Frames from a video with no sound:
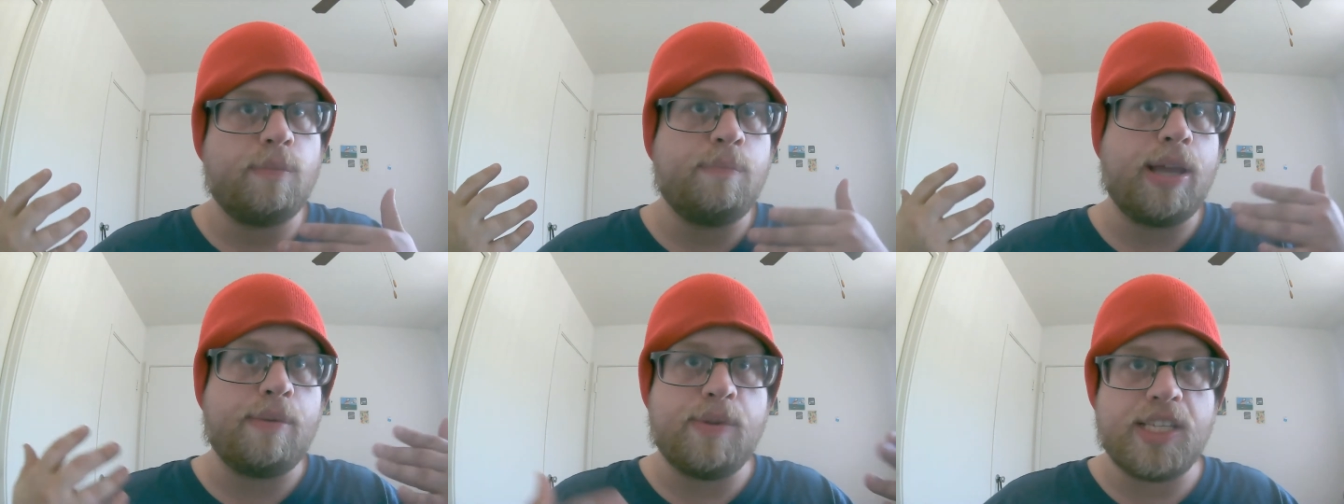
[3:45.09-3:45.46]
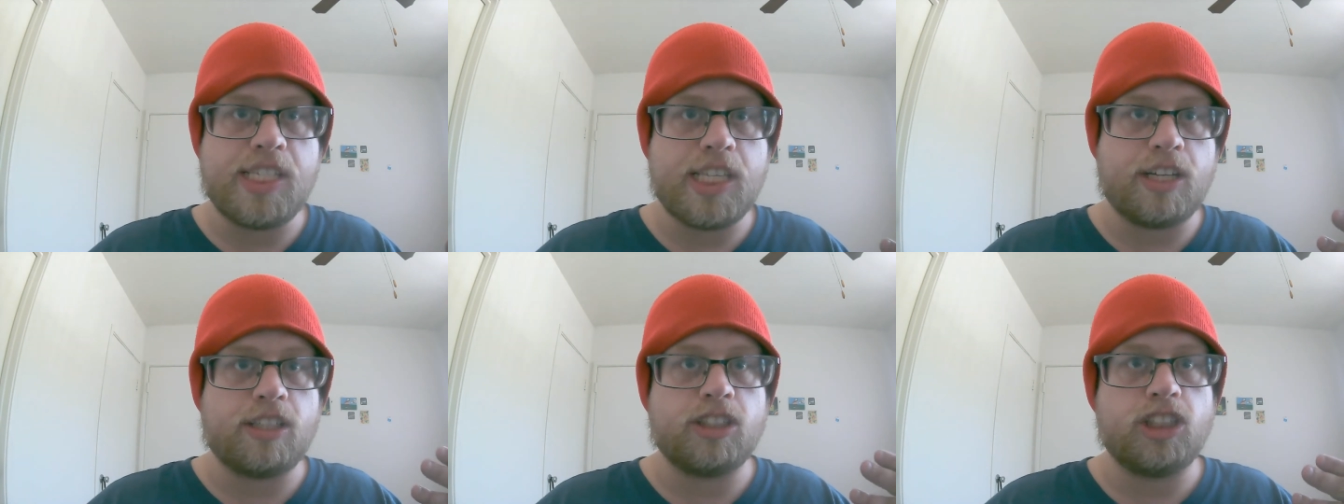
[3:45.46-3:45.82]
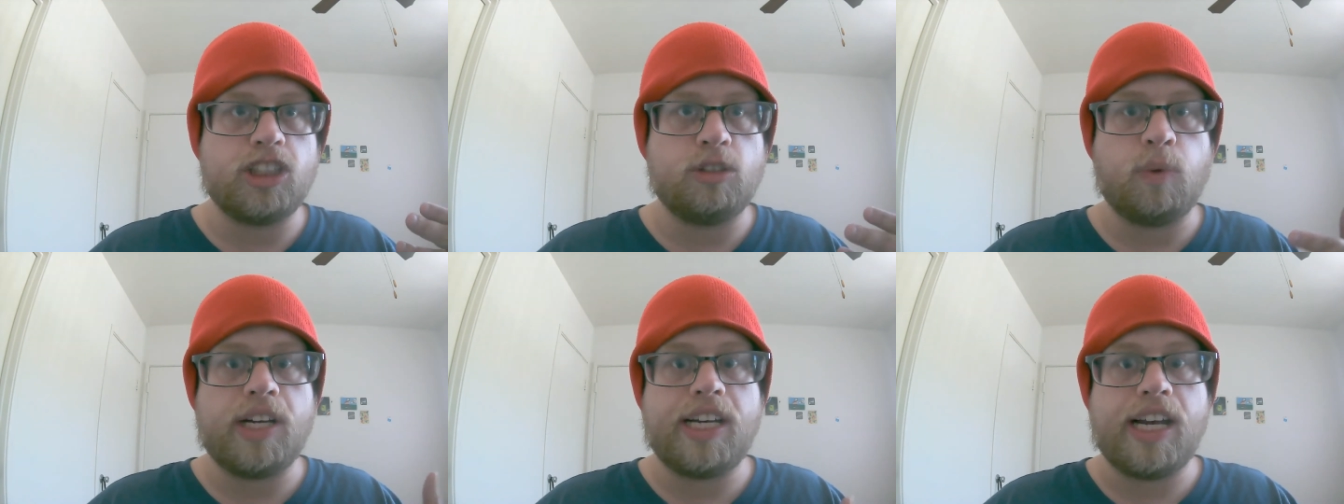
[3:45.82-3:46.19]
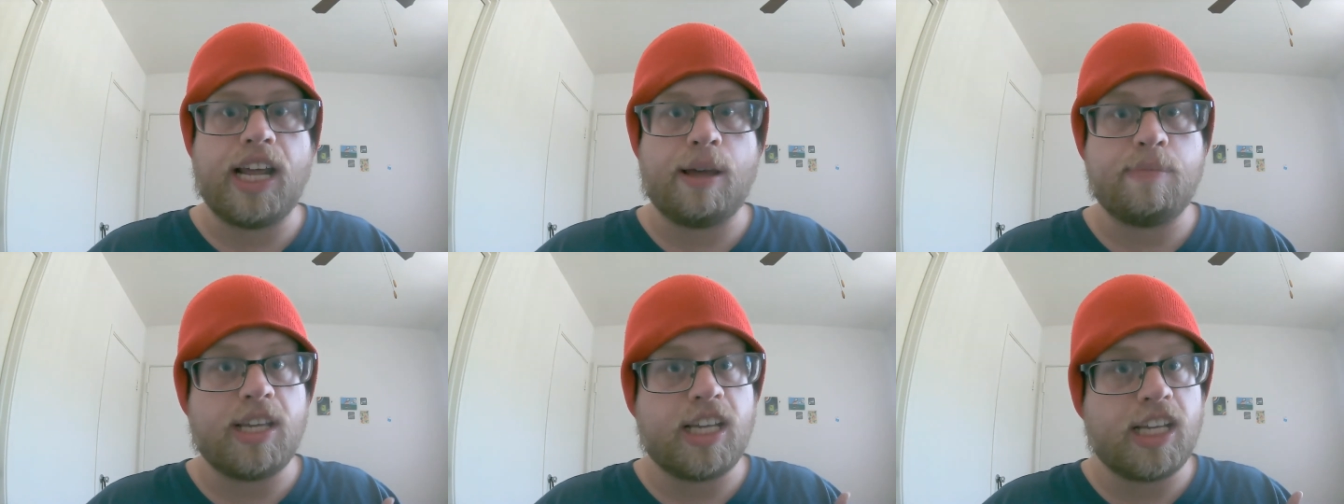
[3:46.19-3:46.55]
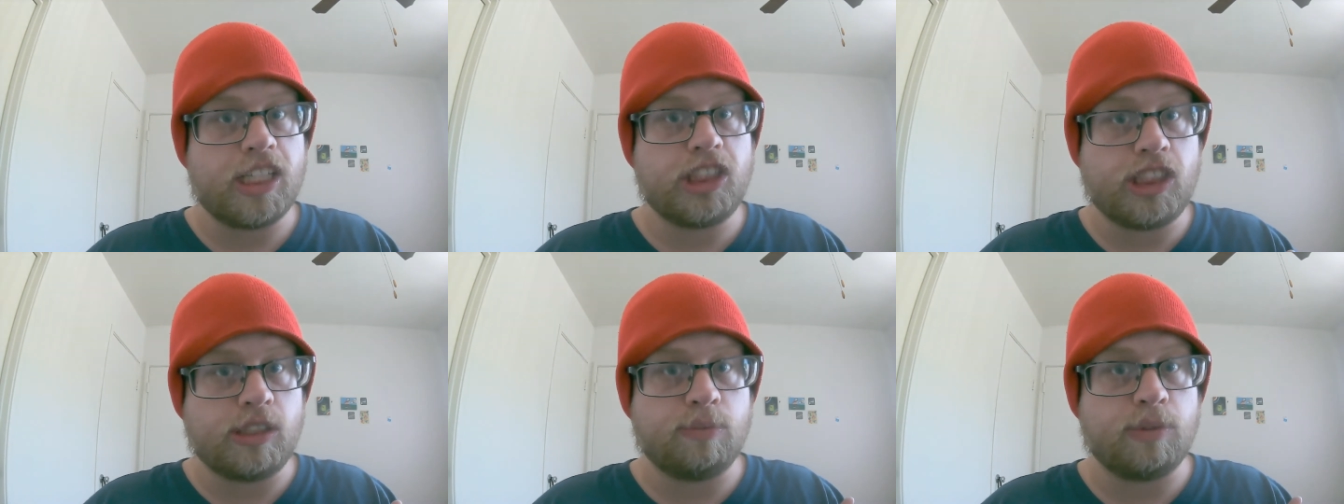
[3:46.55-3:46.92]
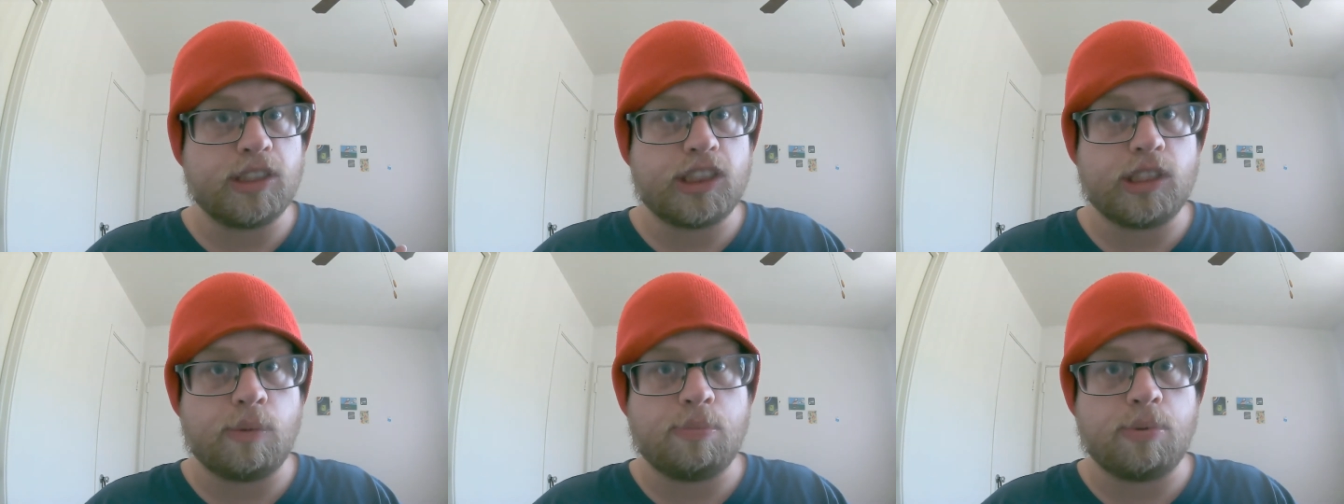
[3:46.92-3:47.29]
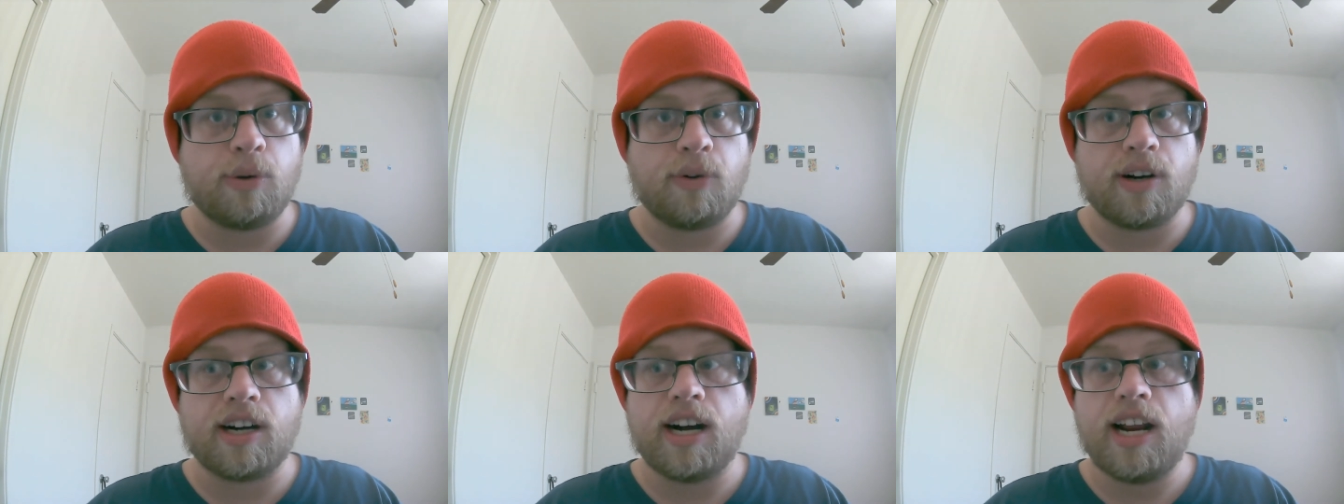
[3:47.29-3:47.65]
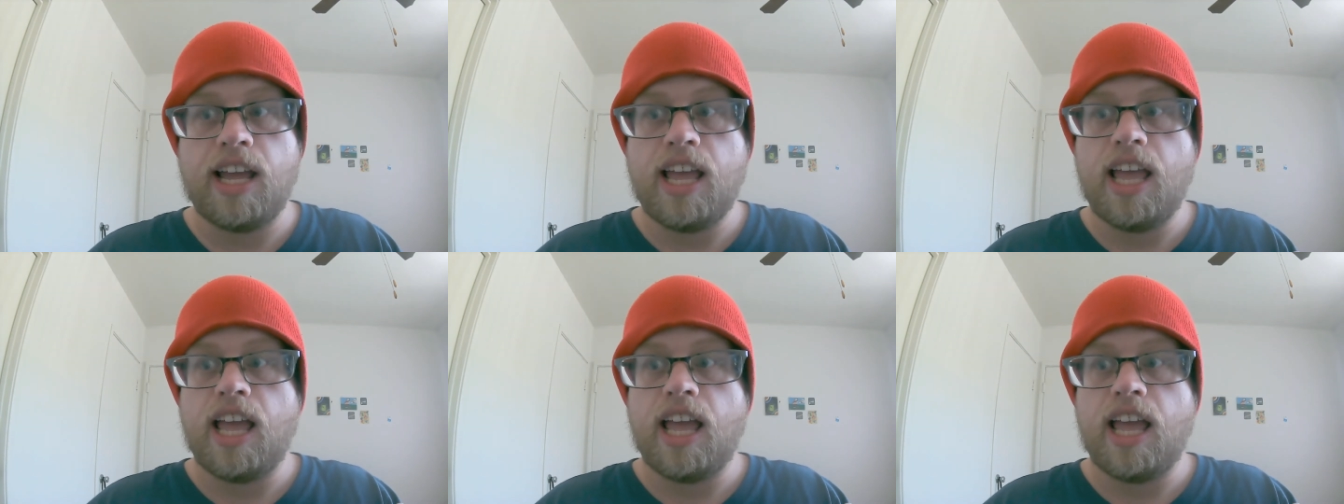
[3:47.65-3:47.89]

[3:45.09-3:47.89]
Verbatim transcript: babysitters and whatnot because she was so poor.